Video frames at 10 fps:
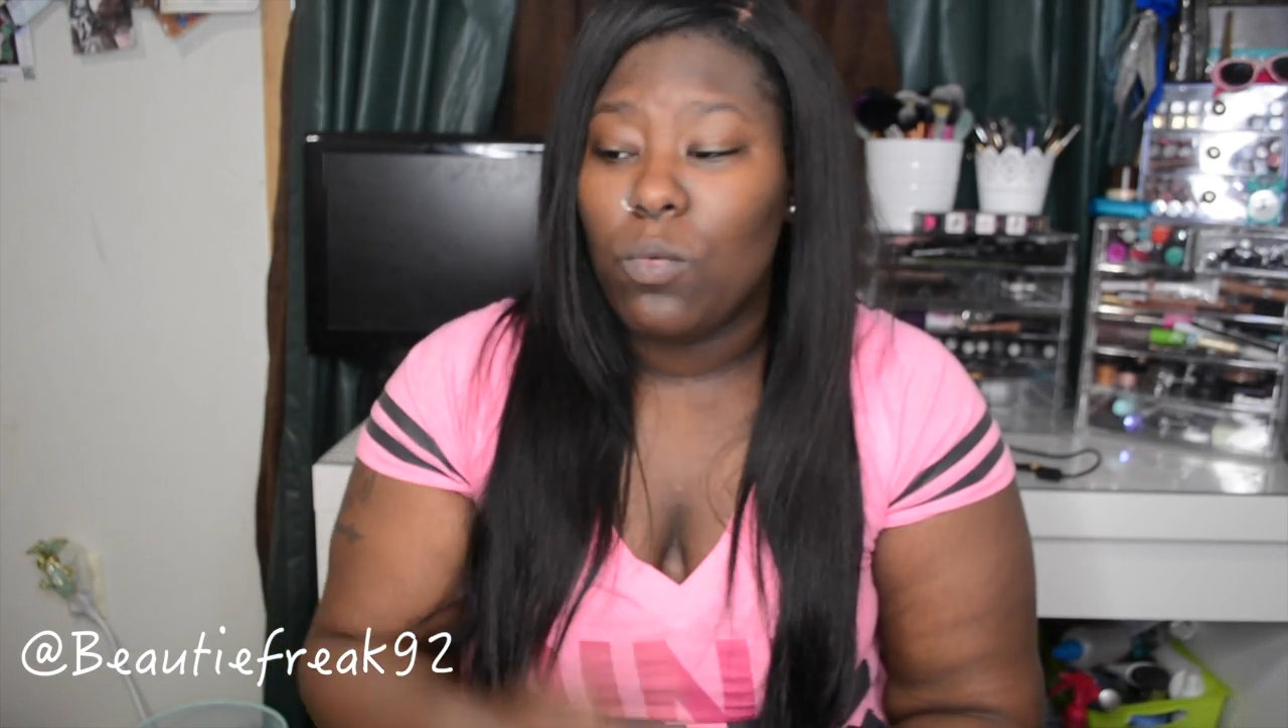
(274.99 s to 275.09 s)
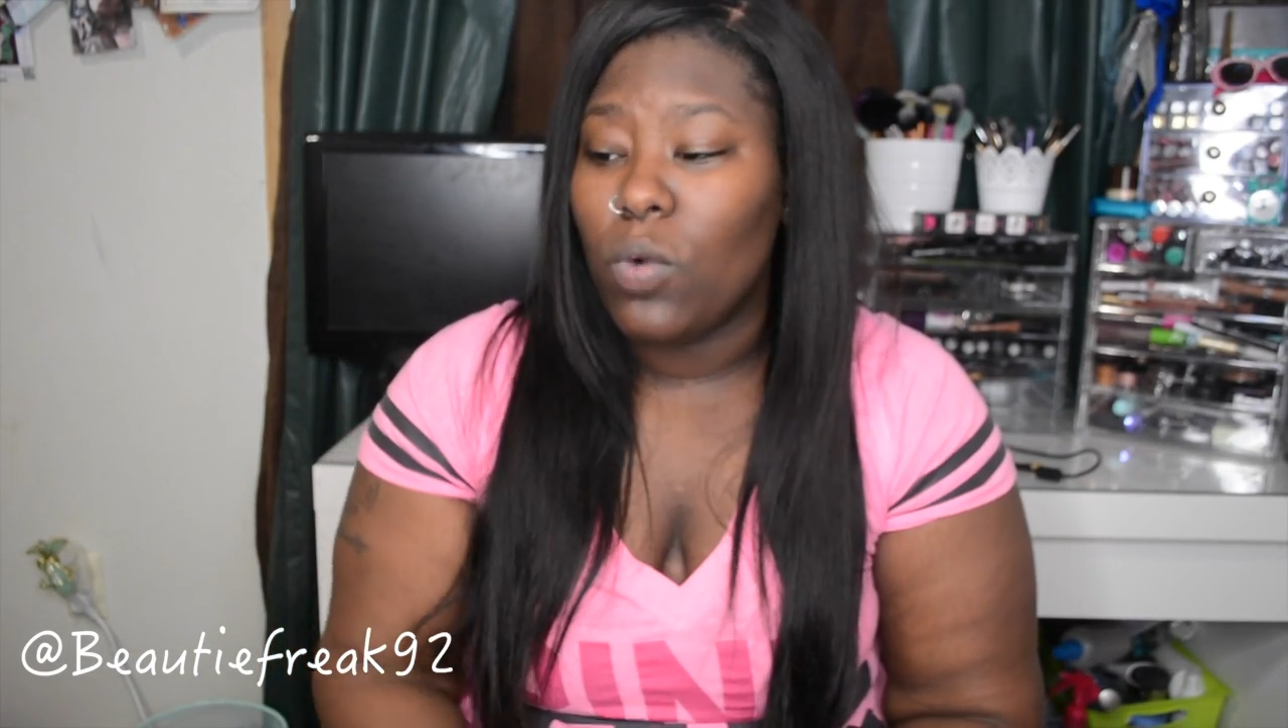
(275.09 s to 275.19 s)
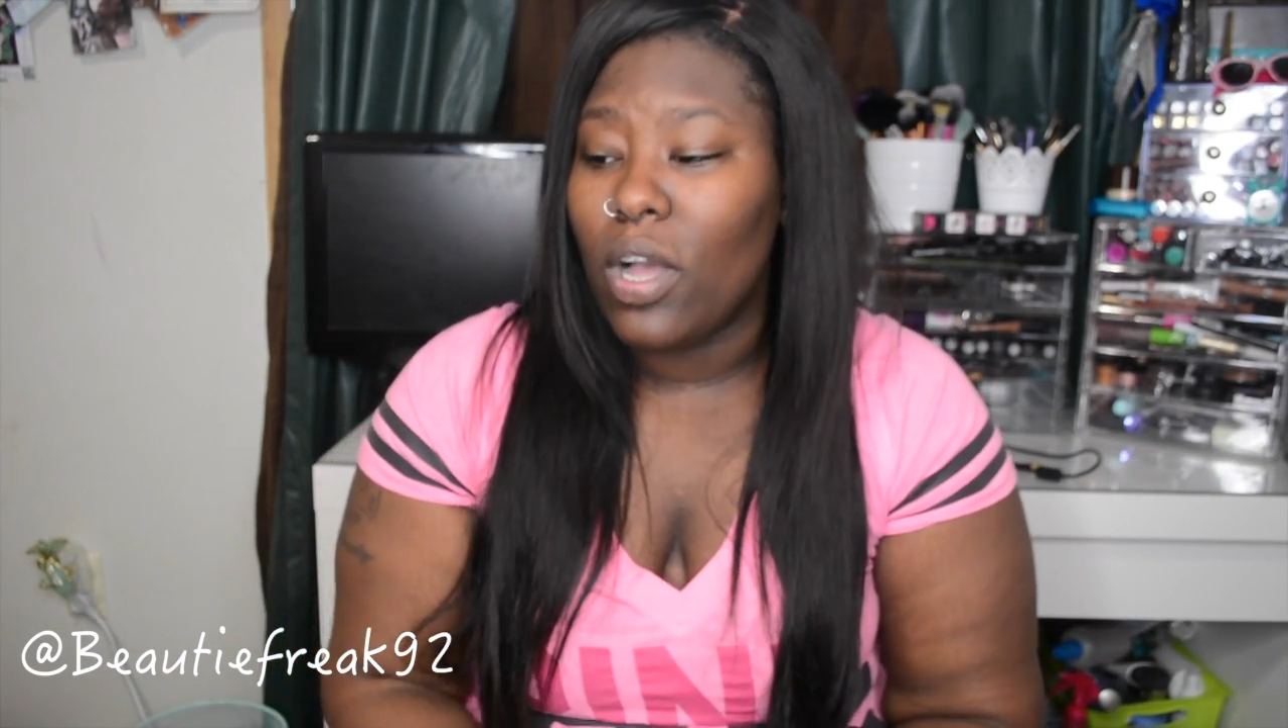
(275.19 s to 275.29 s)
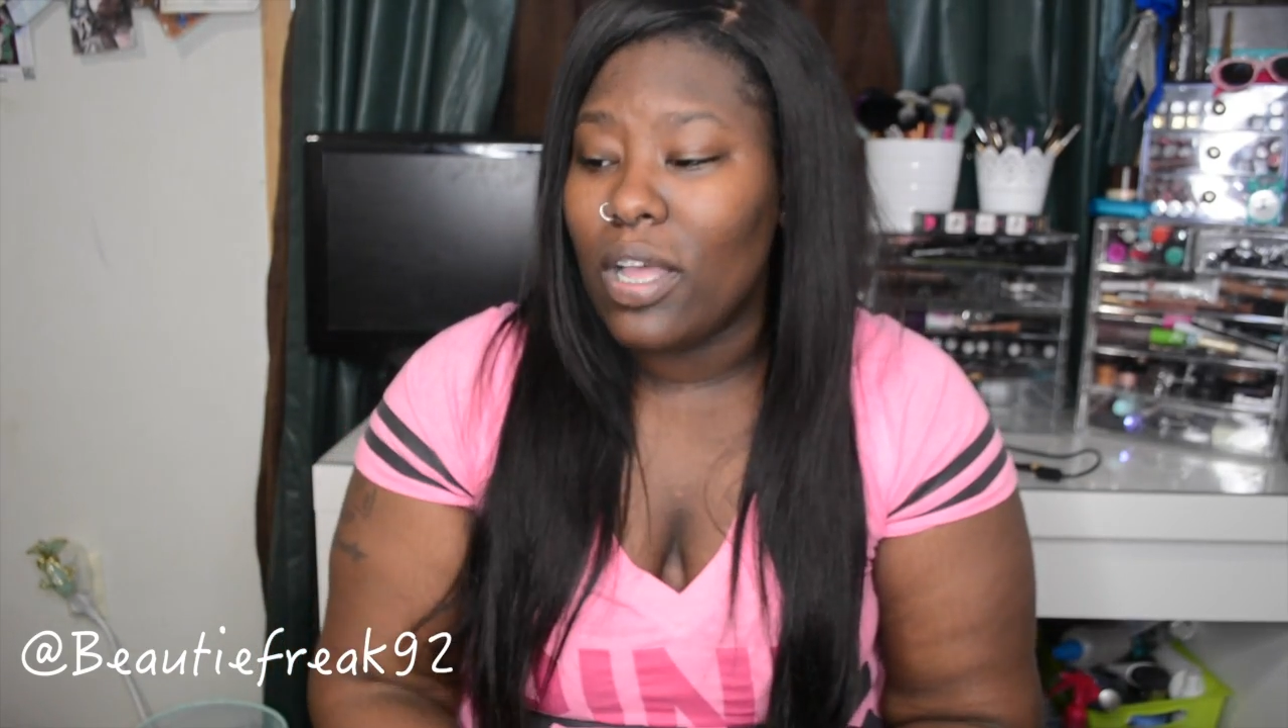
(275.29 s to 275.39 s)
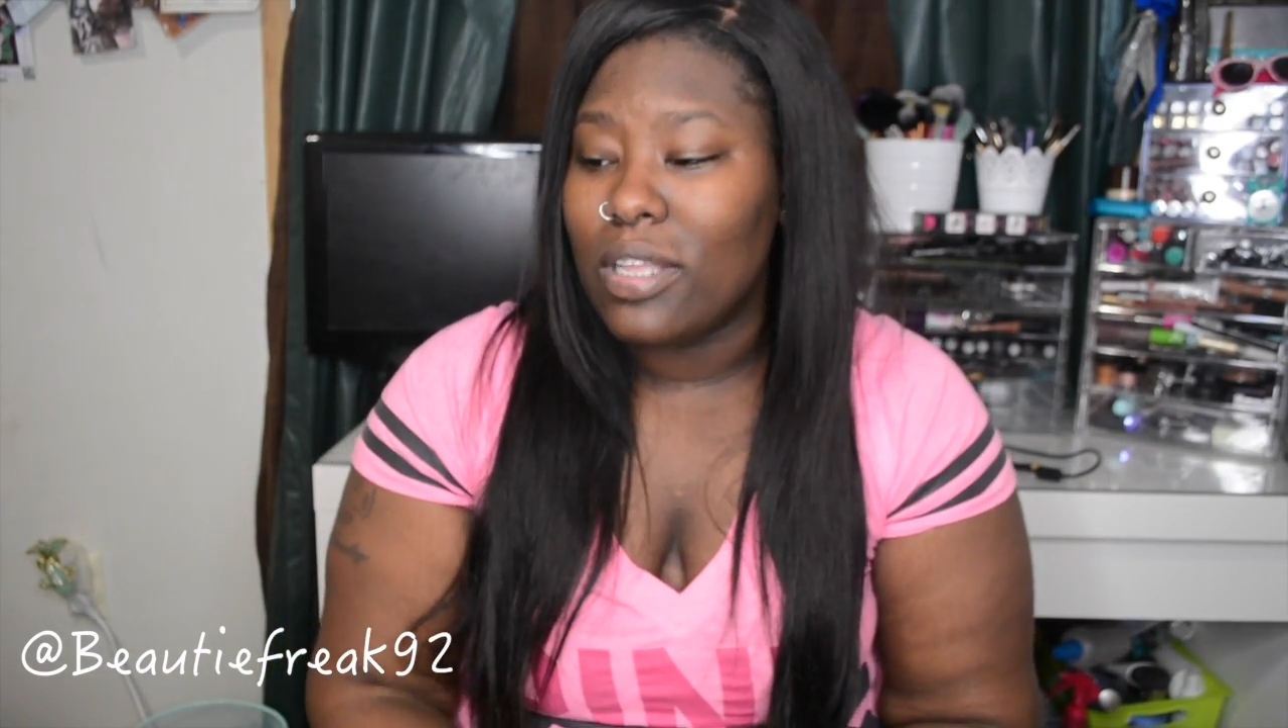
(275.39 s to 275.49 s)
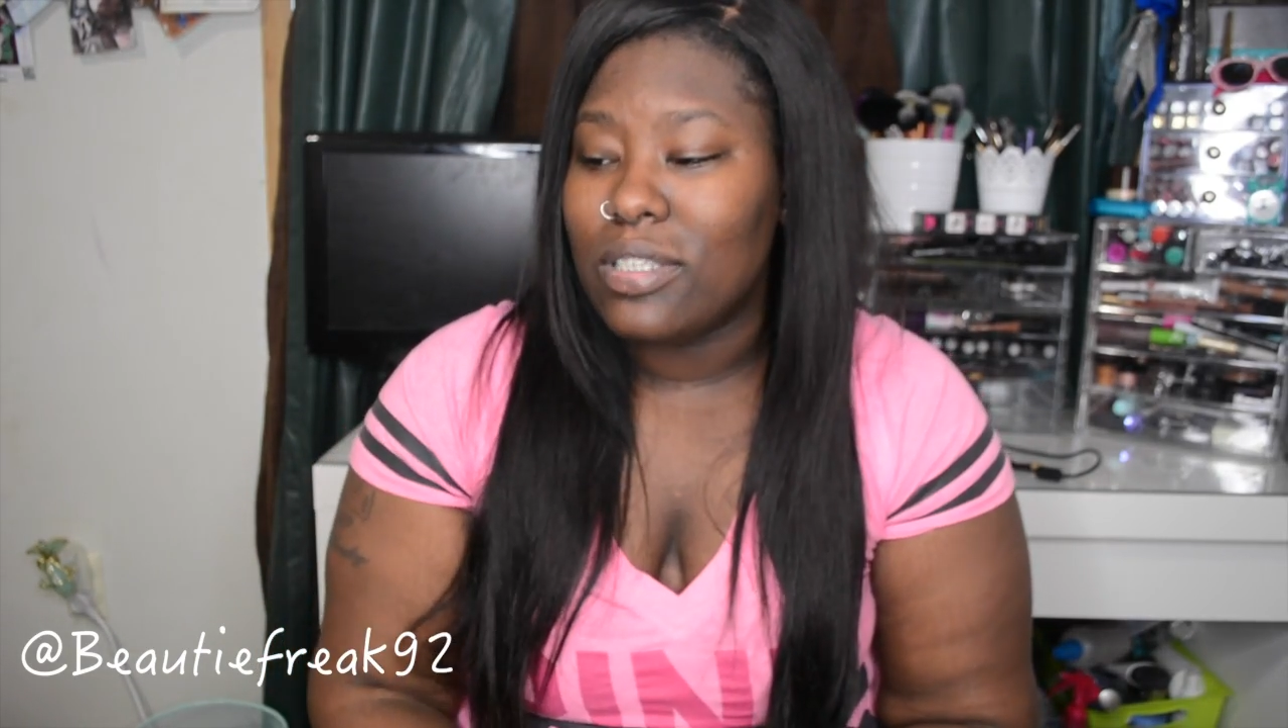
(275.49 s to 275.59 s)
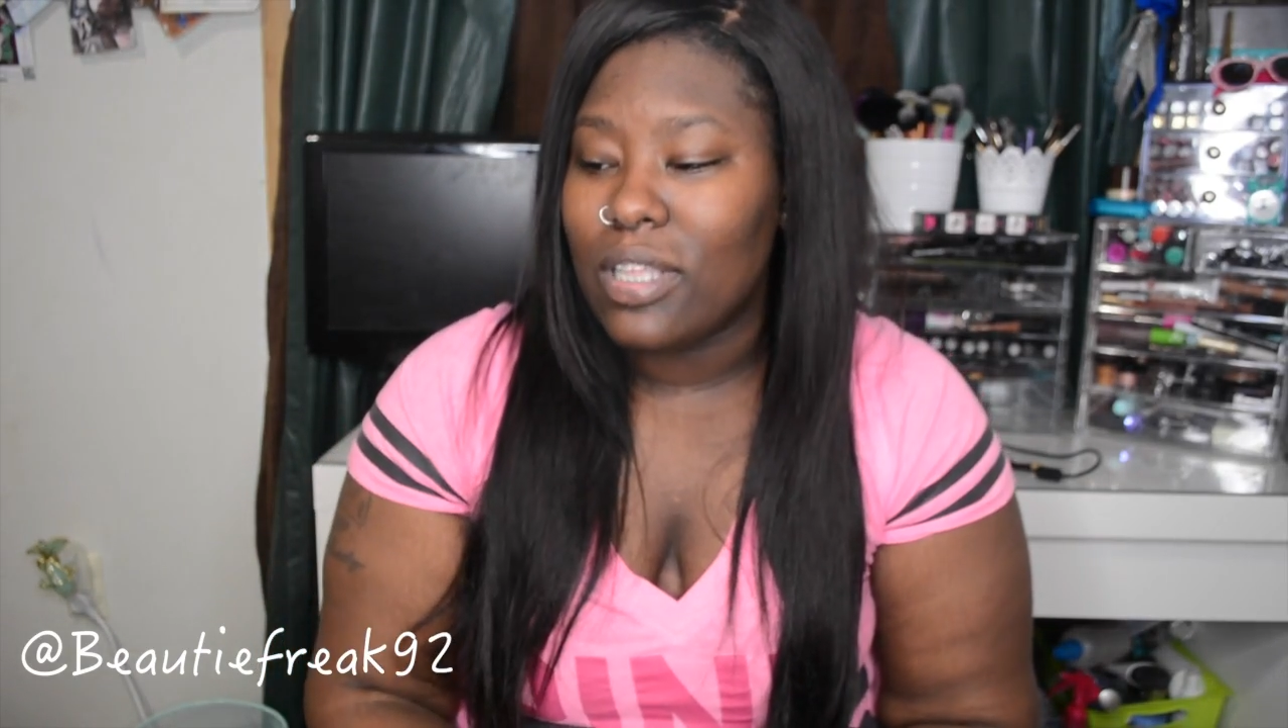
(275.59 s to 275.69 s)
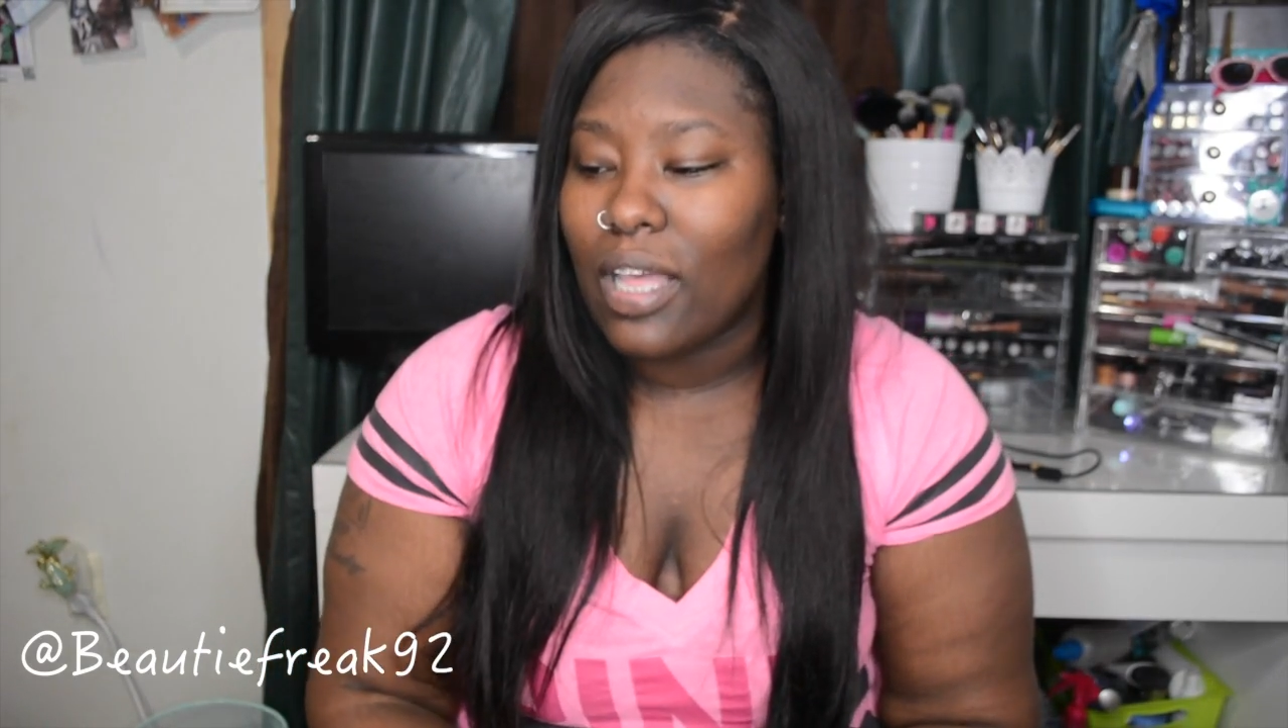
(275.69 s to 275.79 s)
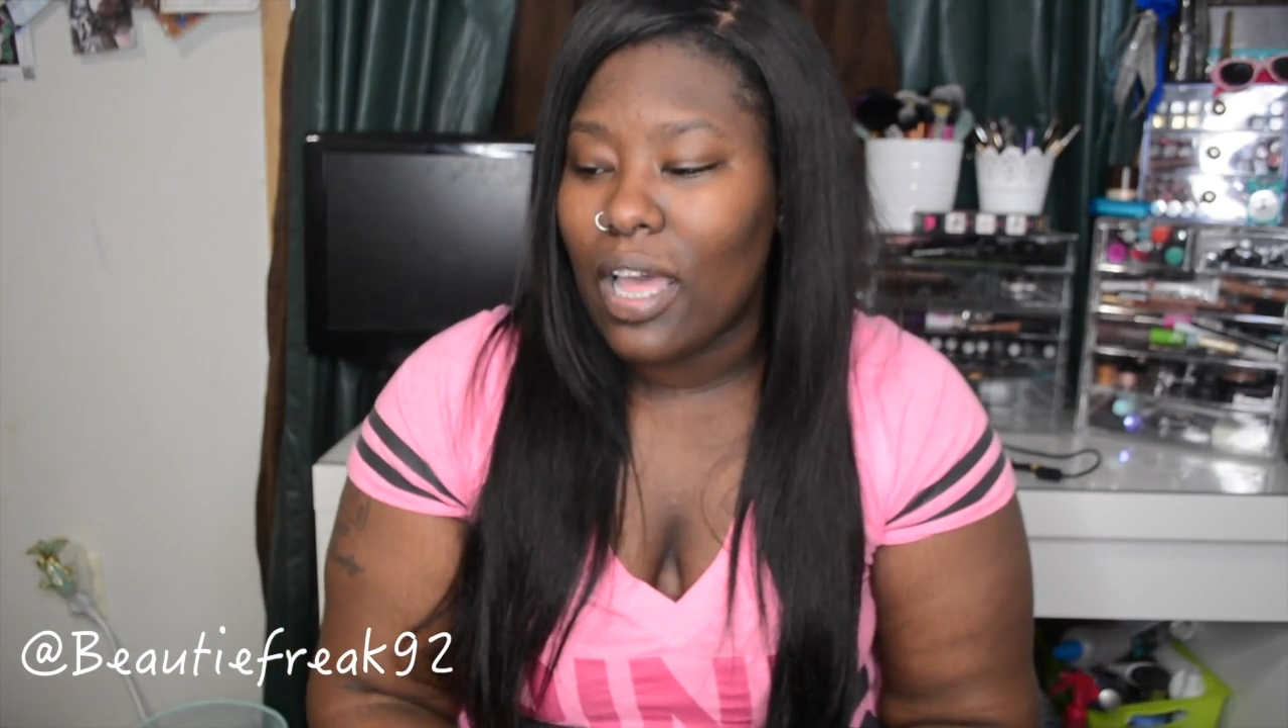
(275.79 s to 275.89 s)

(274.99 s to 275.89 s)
was